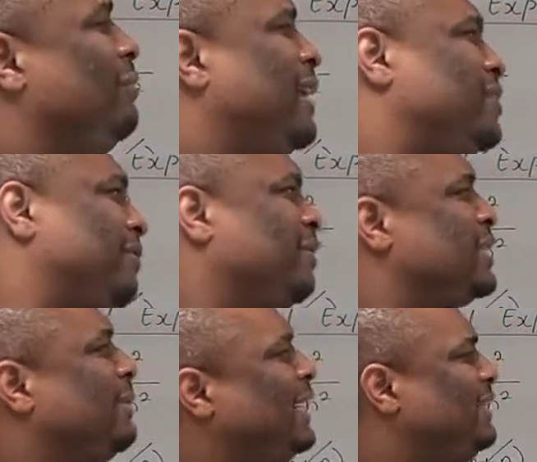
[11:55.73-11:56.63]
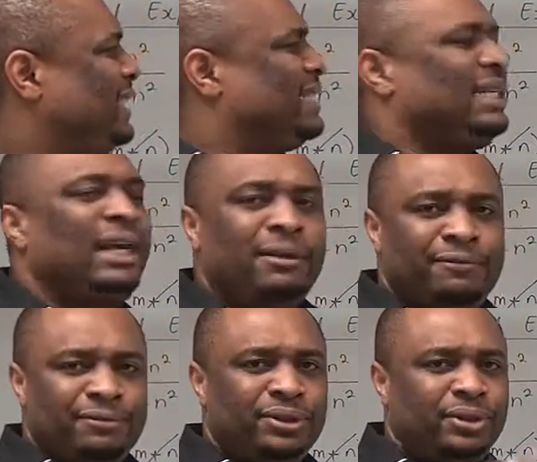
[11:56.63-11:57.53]
we factor first by GCF
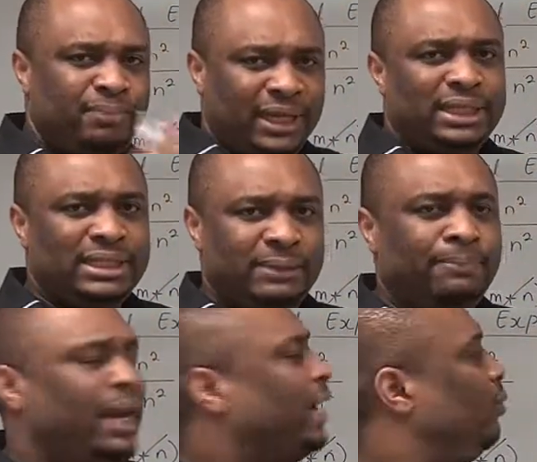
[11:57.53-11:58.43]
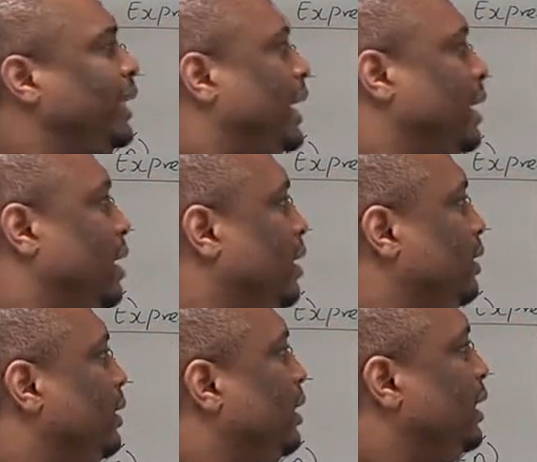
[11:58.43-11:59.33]
to make it simpler? We
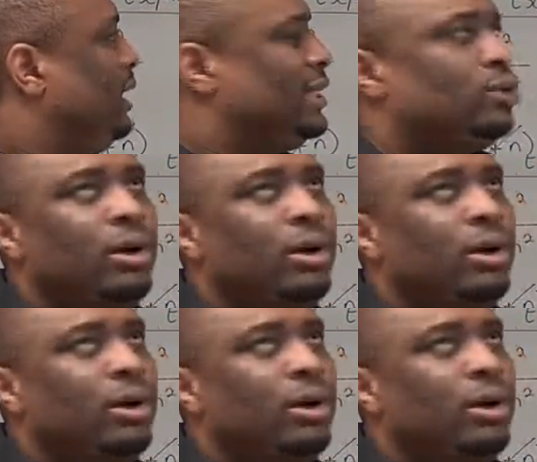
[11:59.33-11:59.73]
cannot. It's